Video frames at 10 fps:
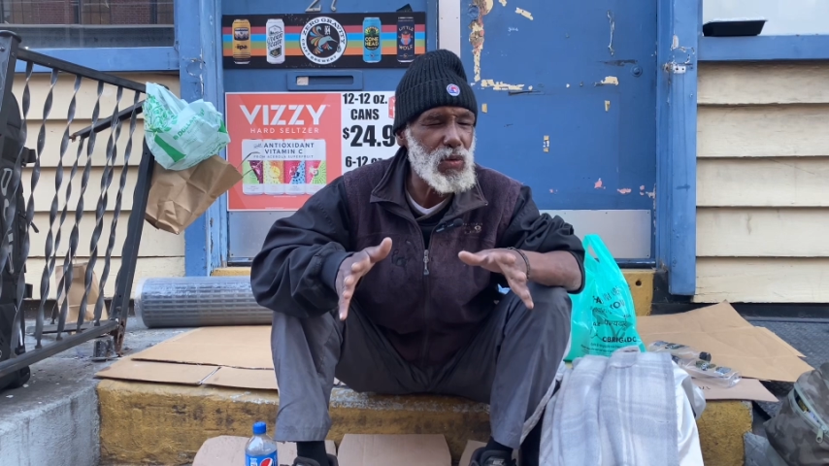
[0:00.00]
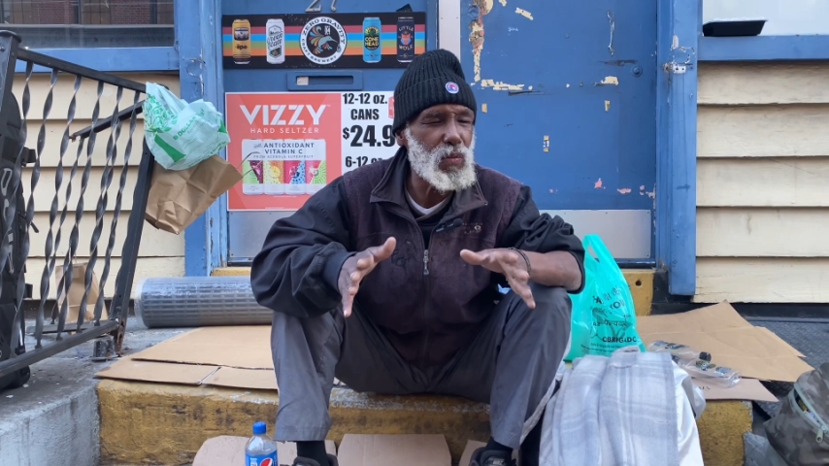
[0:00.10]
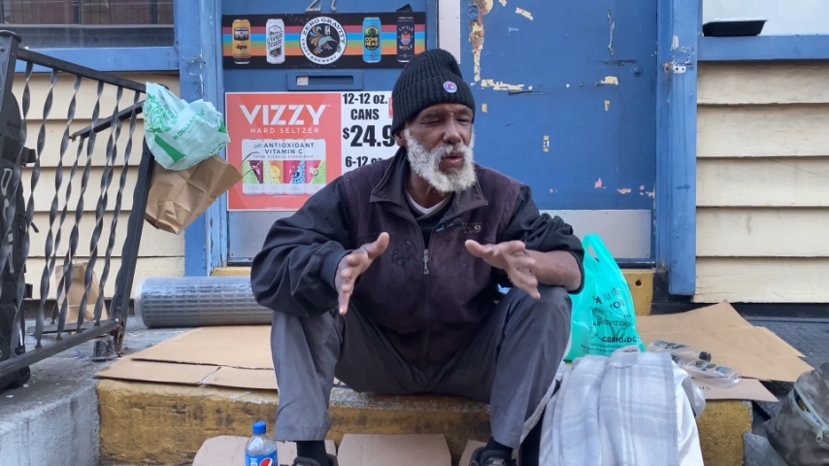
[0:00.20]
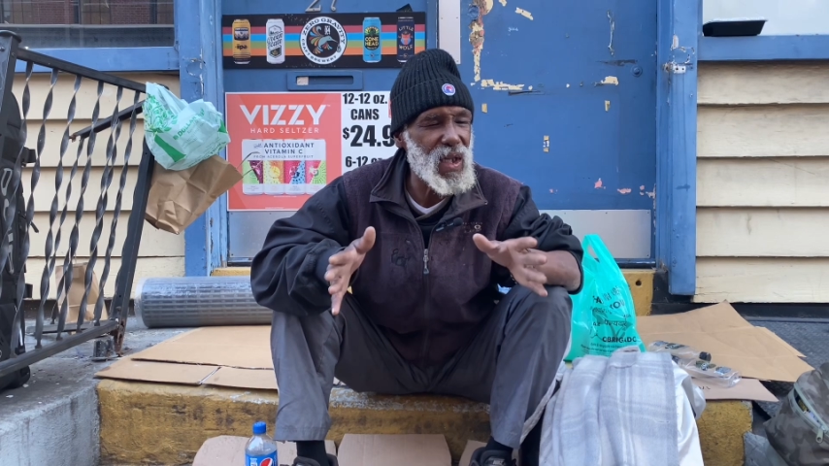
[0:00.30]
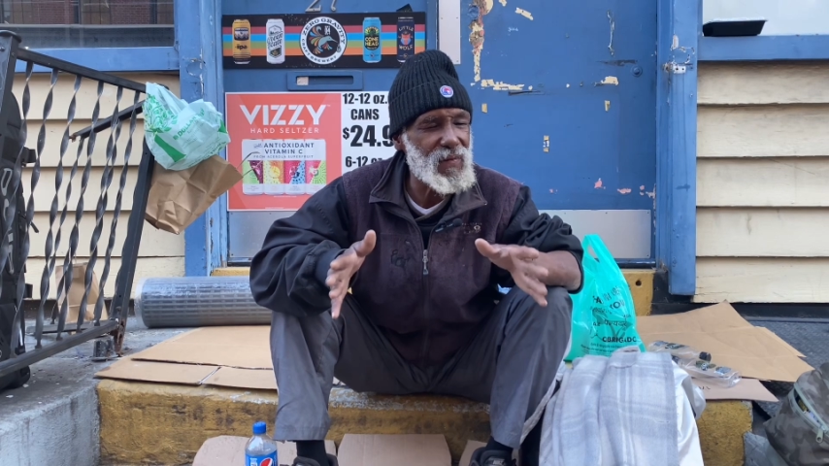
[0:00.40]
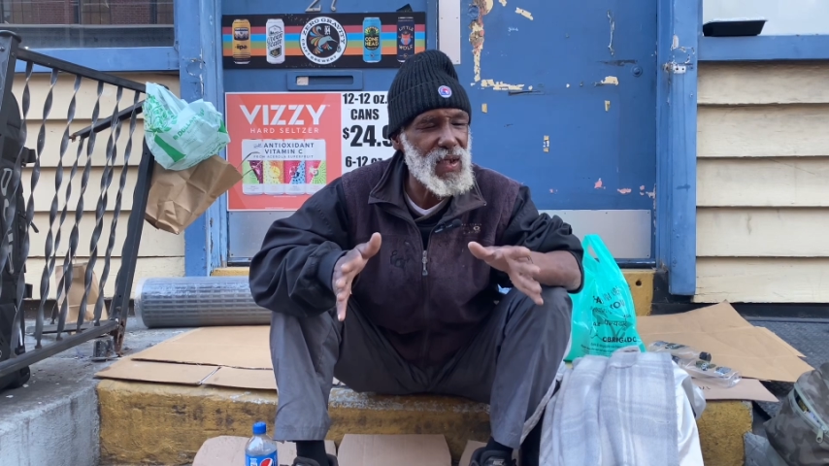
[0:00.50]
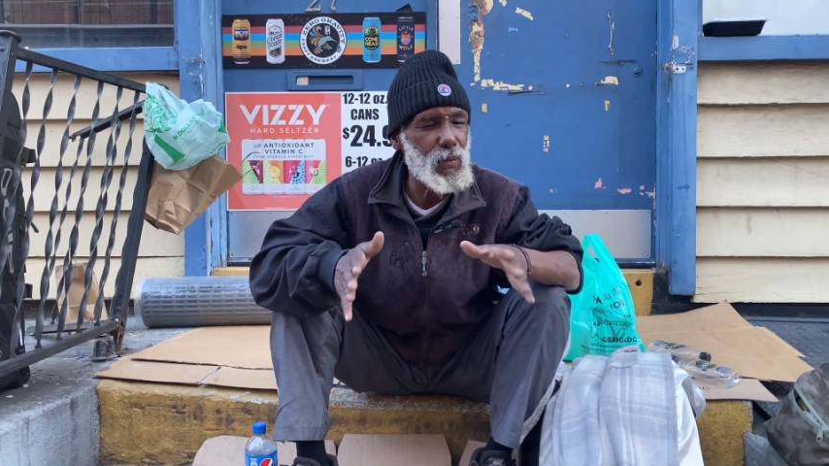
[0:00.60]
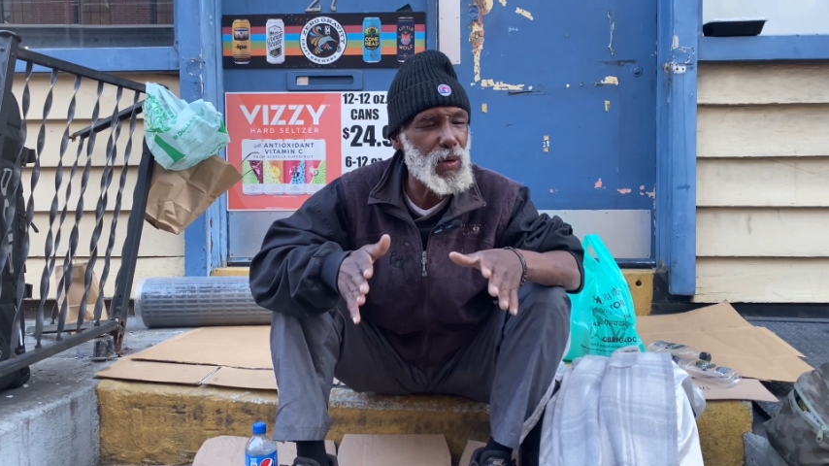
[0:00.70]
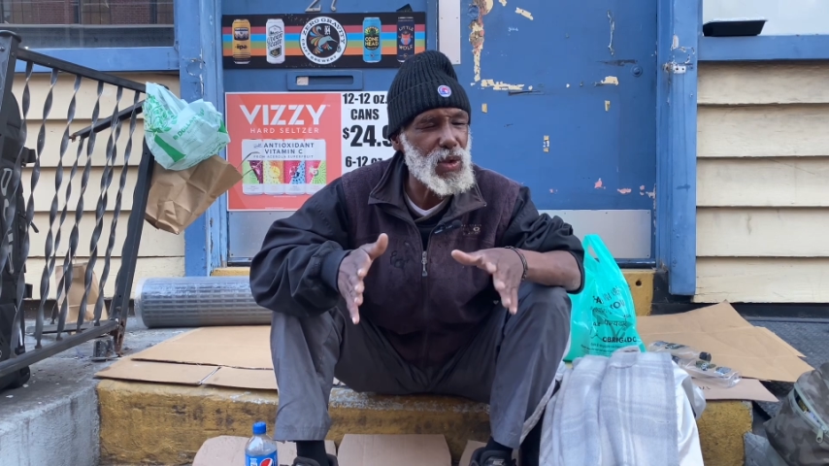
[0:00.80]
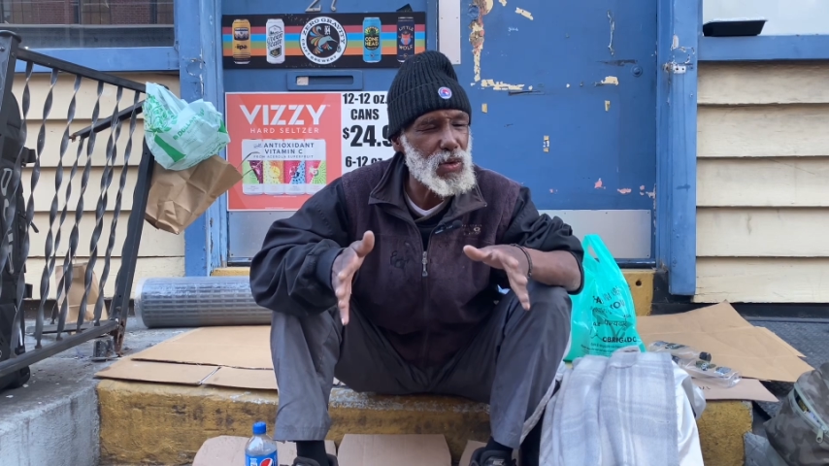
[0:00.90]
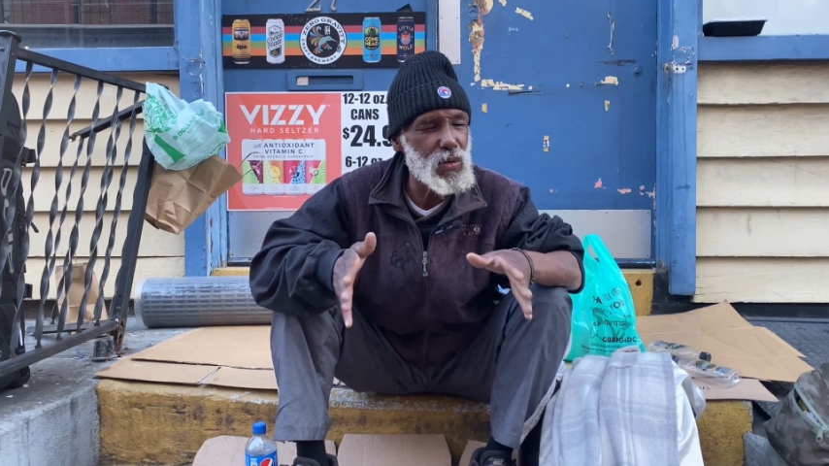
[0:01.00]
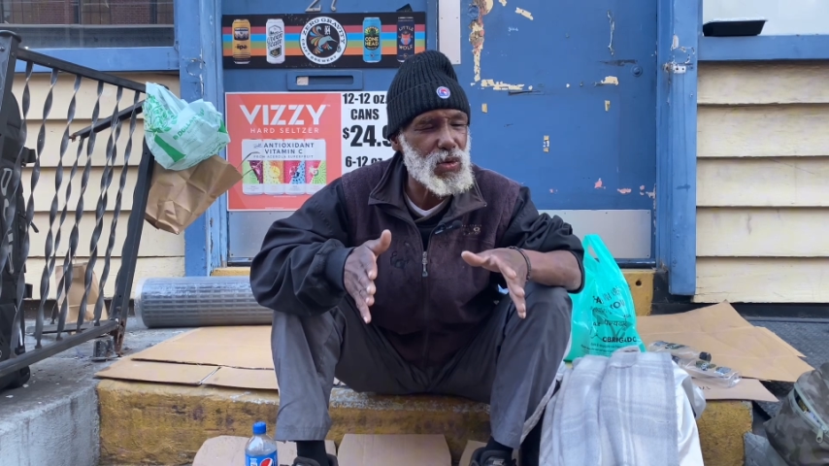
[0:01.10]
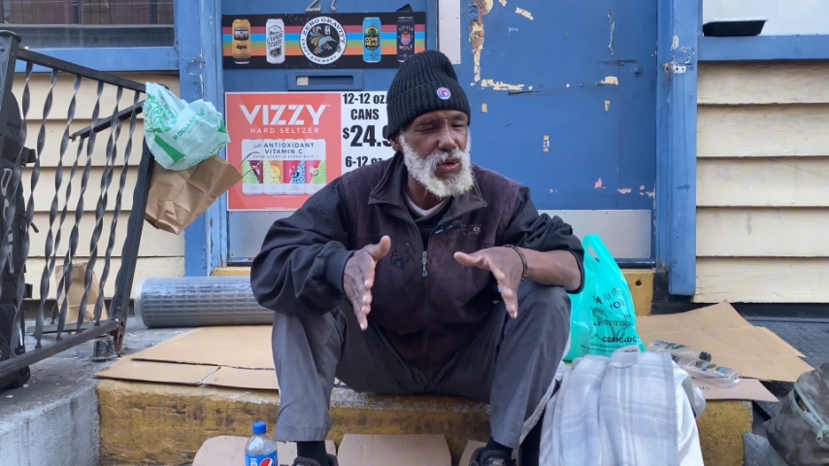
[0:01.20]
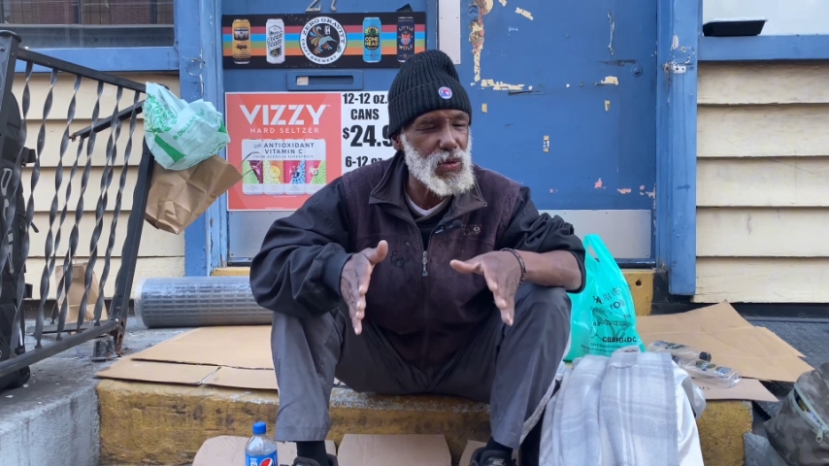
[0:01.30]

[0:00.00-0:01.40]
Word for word: whatever they want to do to